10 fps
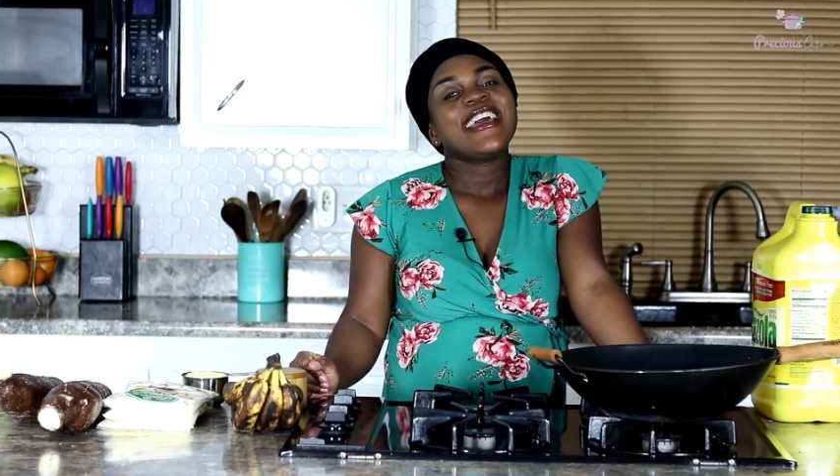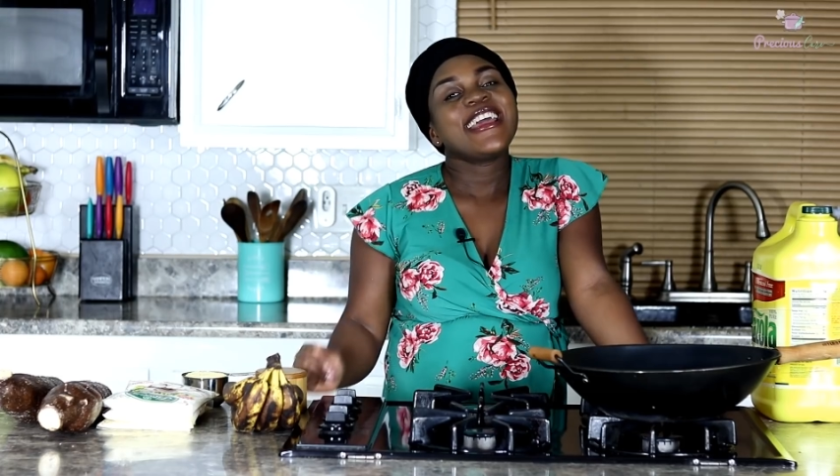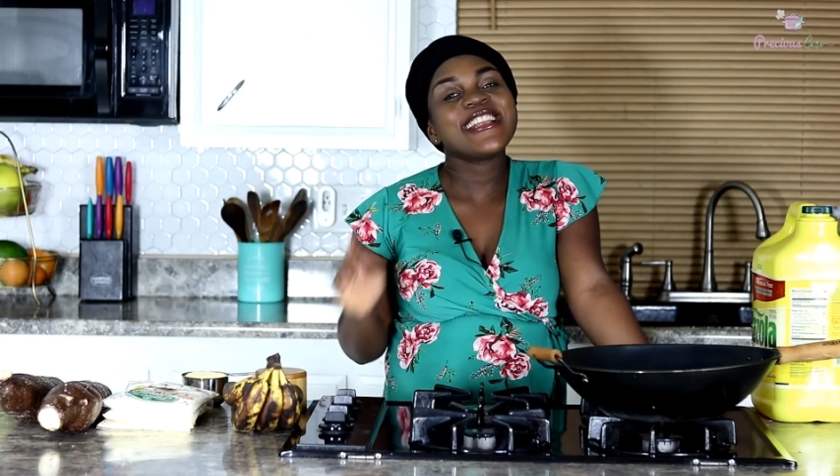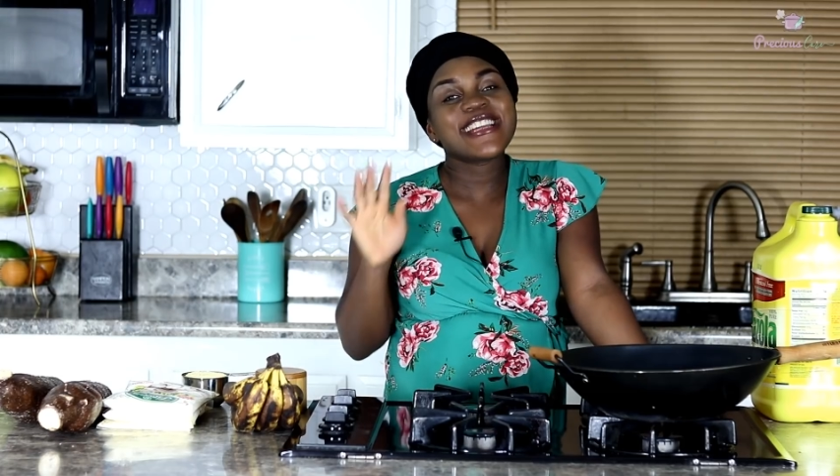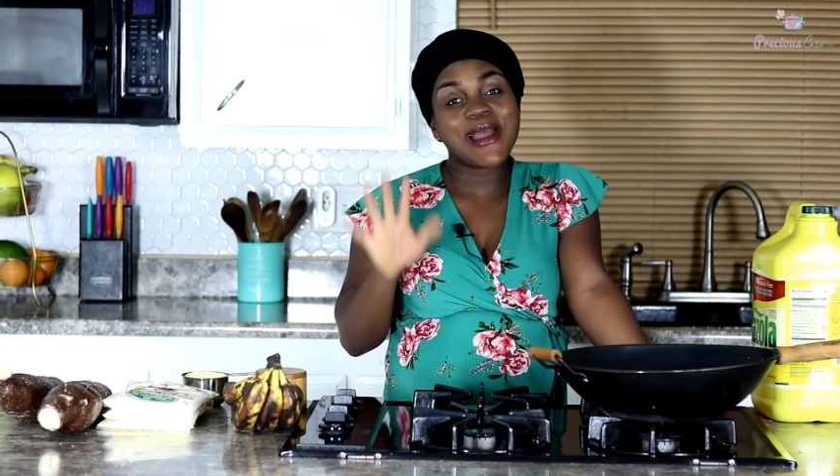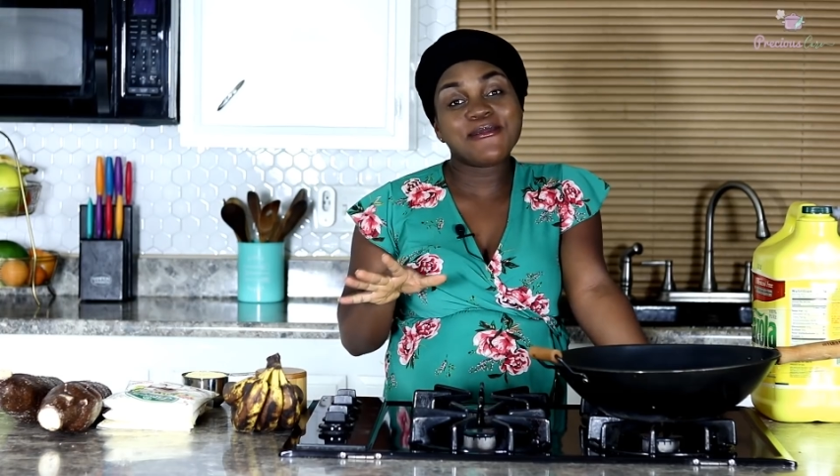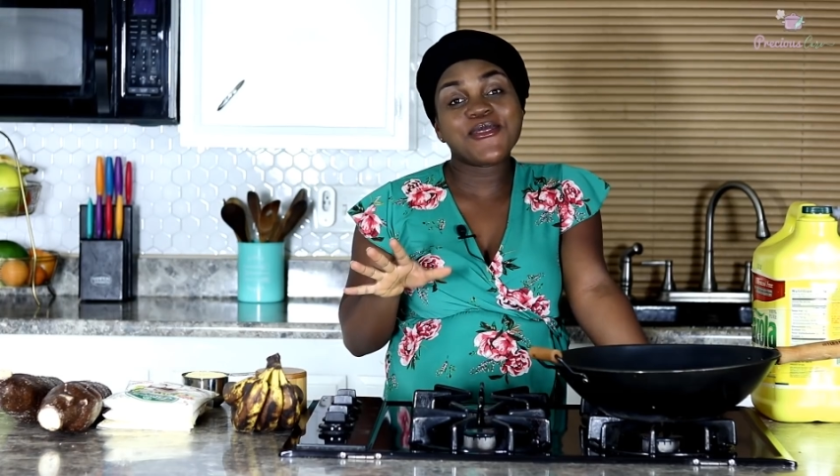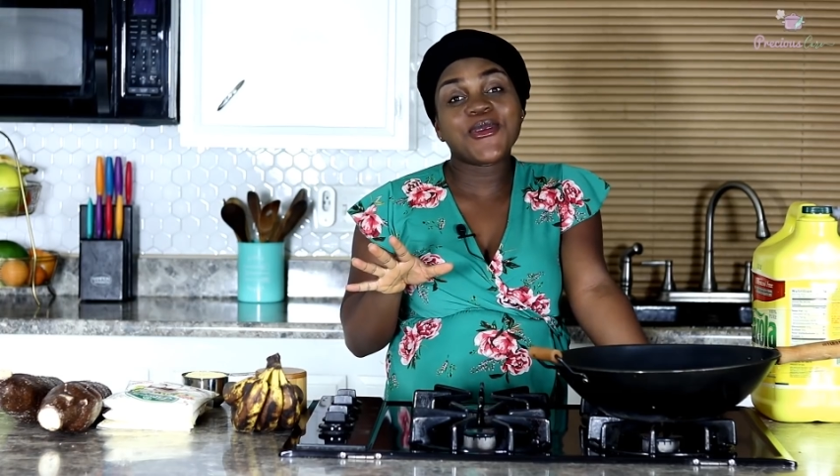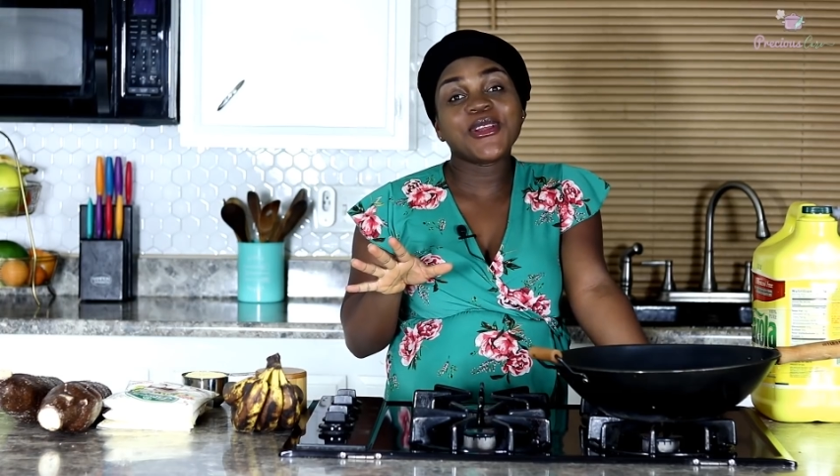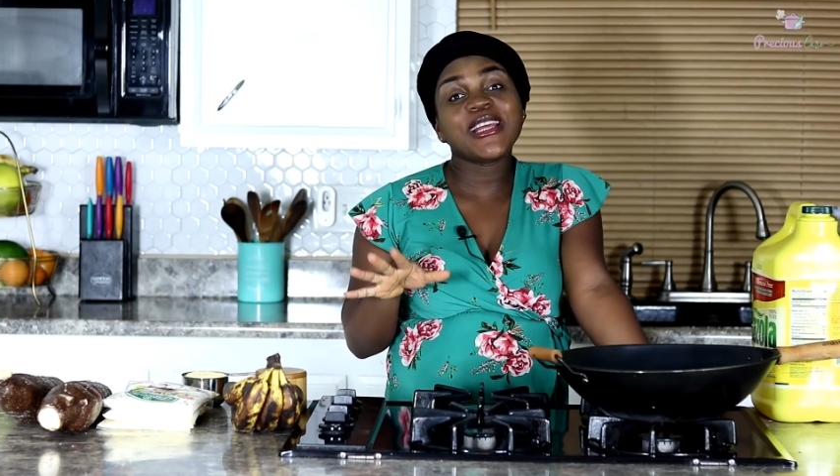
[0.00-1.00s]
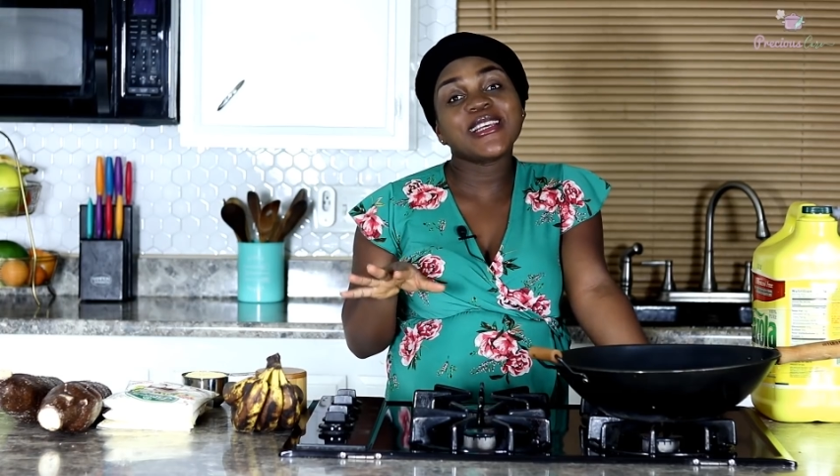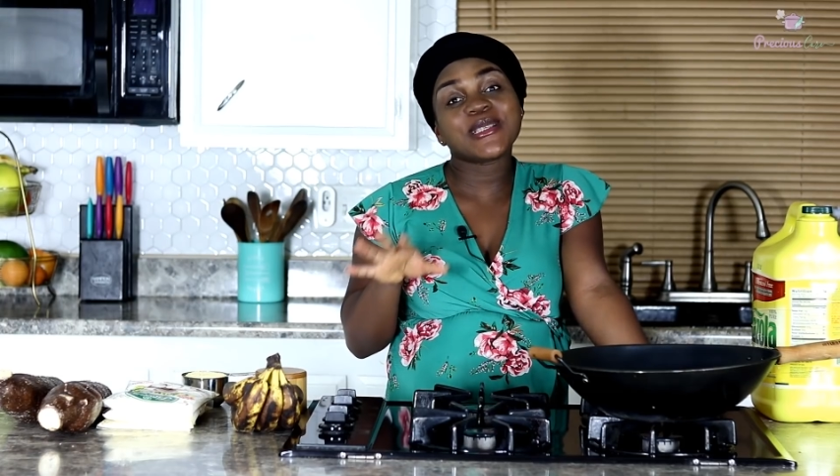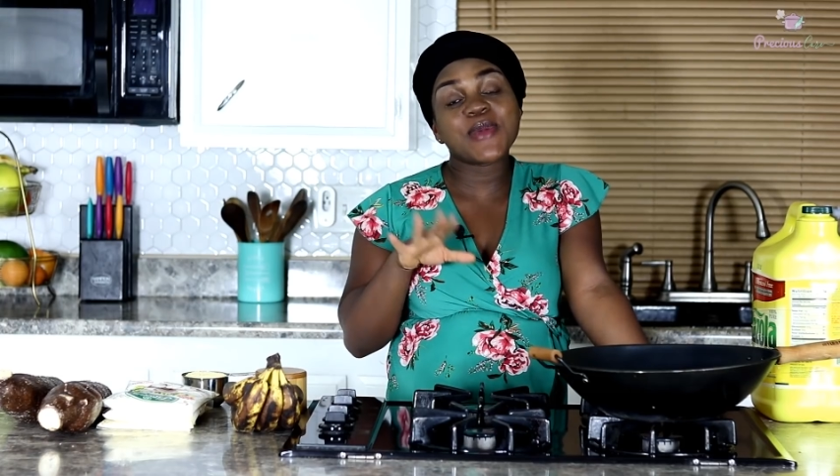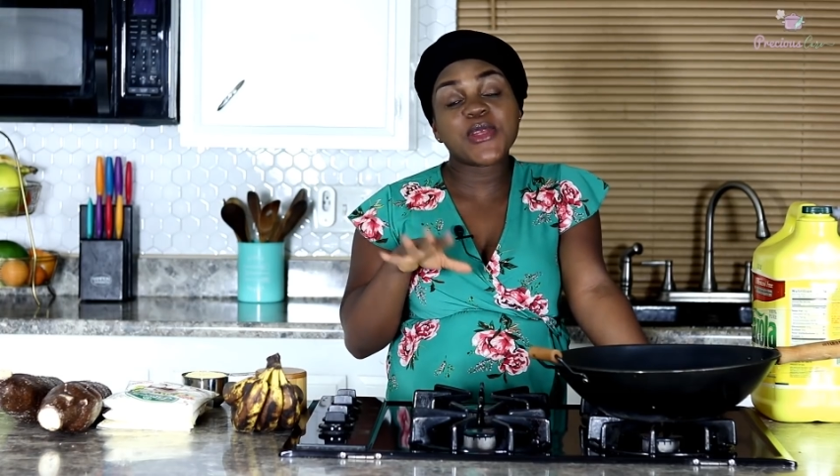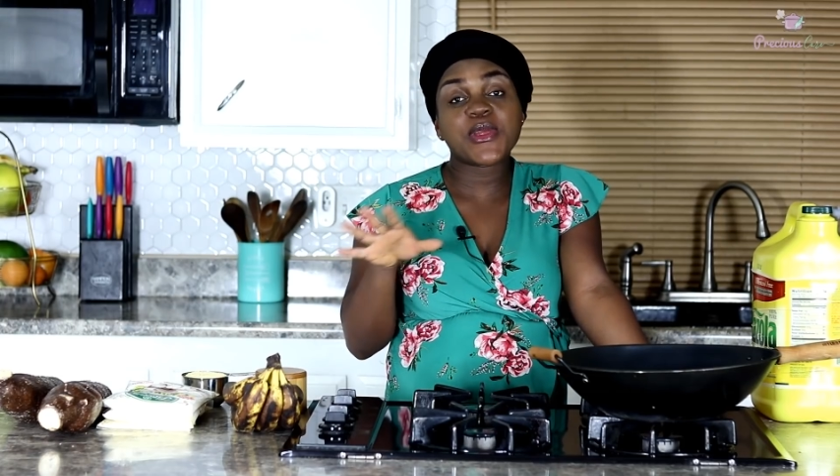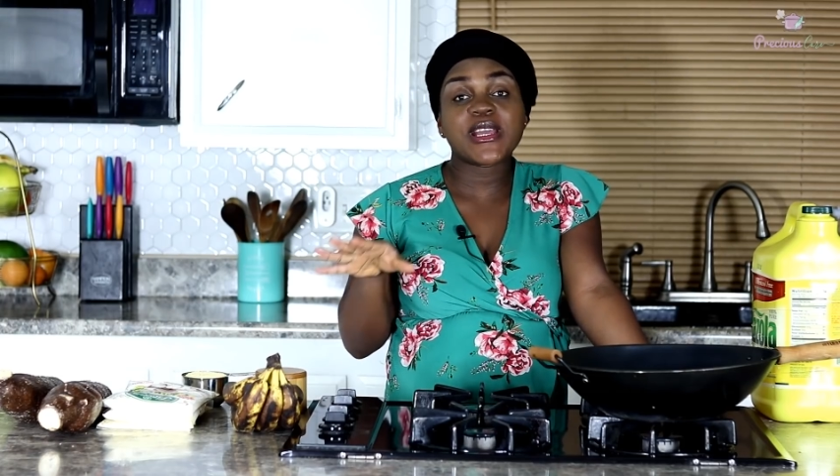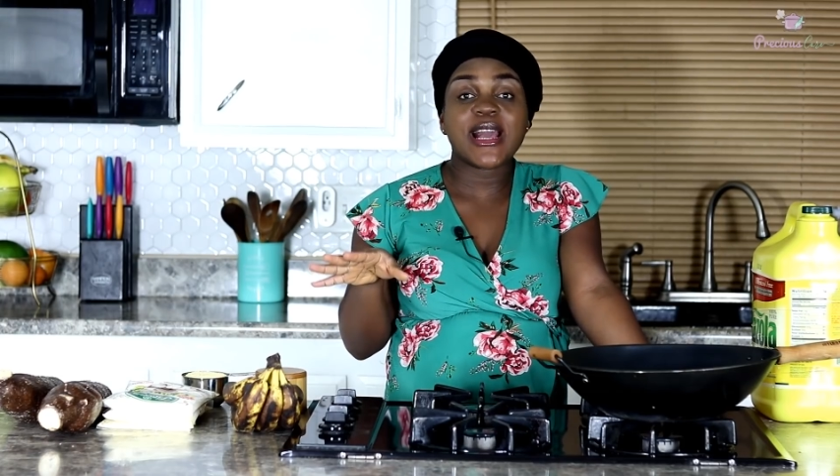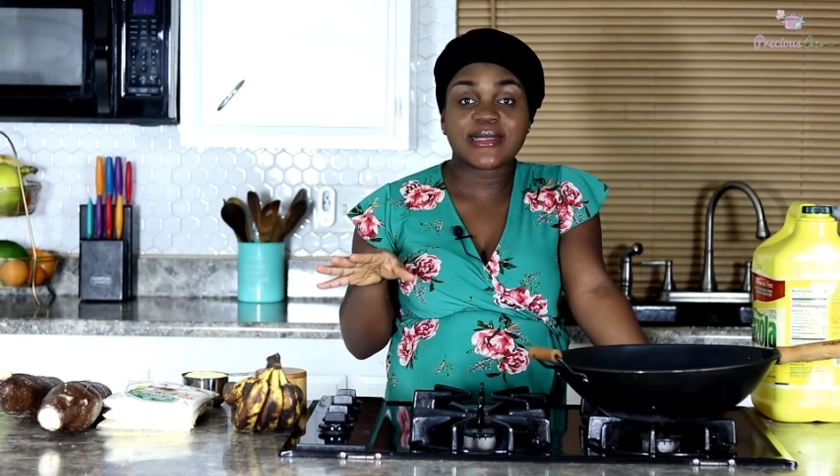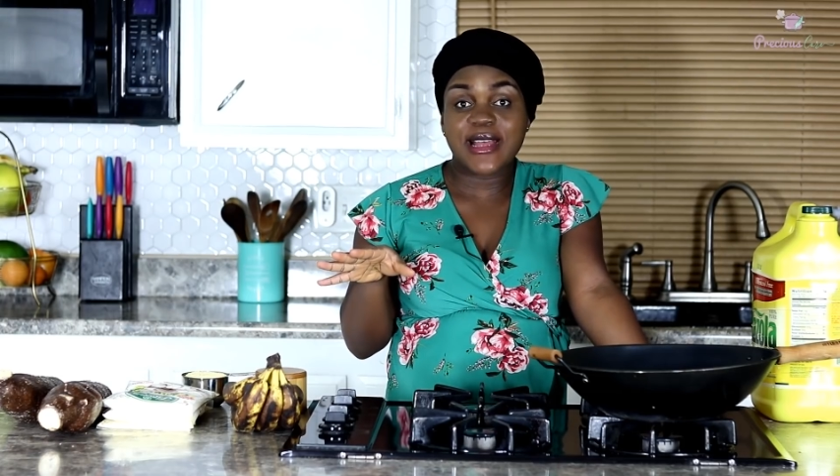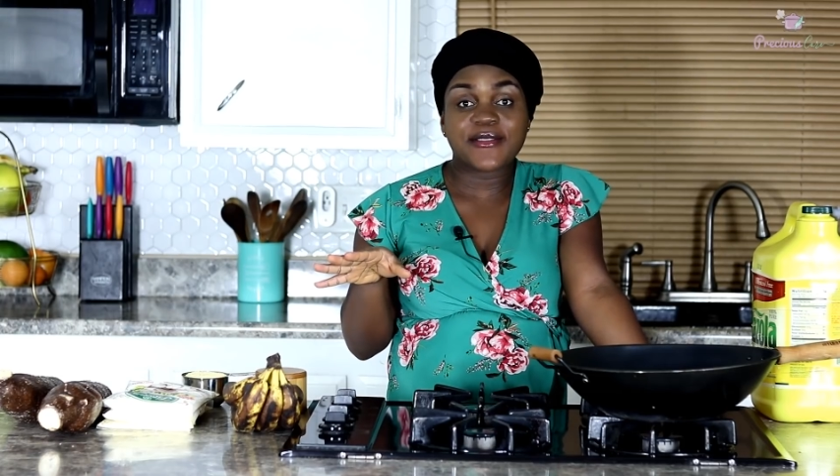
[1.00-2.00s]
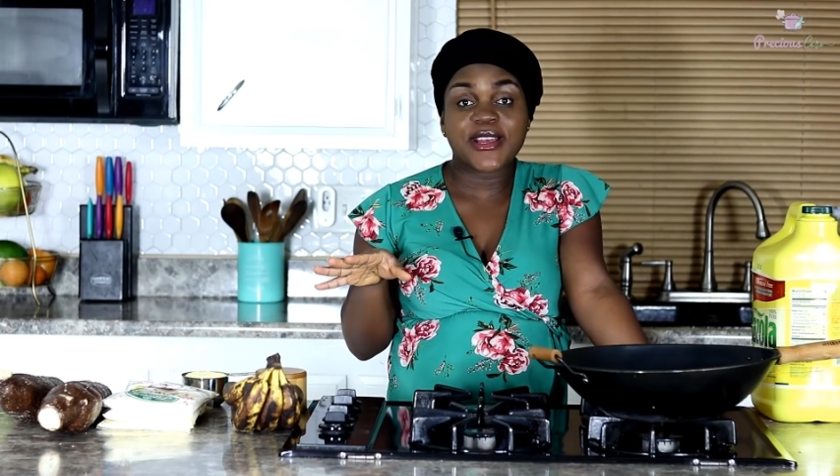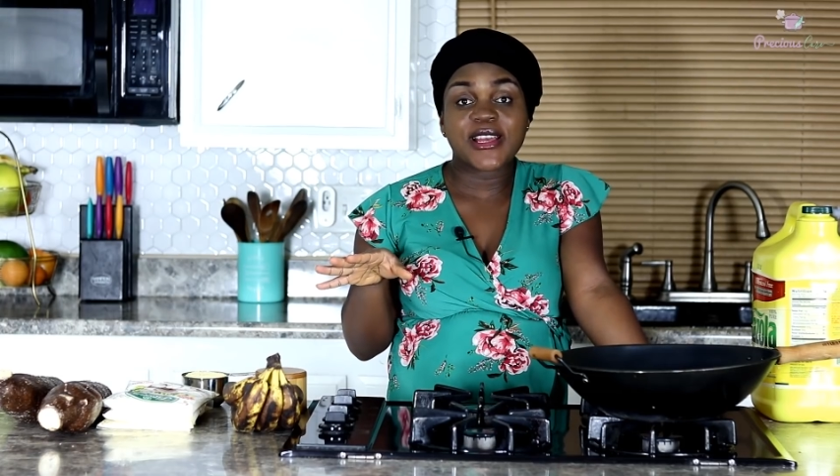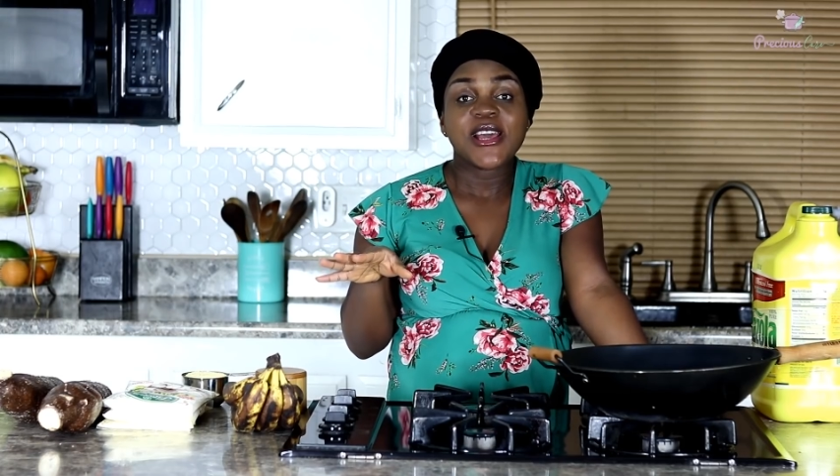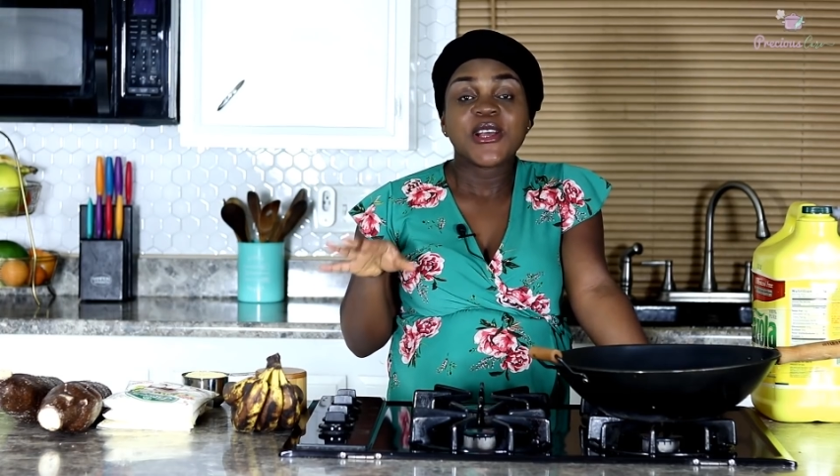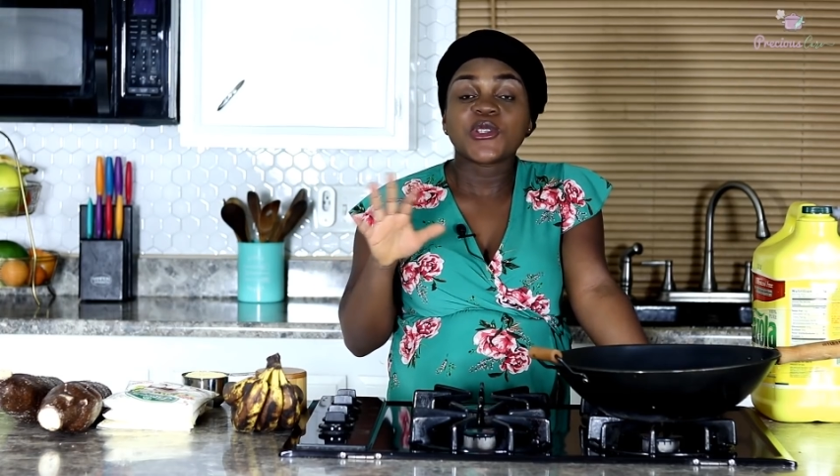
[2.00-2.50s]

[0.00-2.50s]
In Cameroon, it is made with cassava.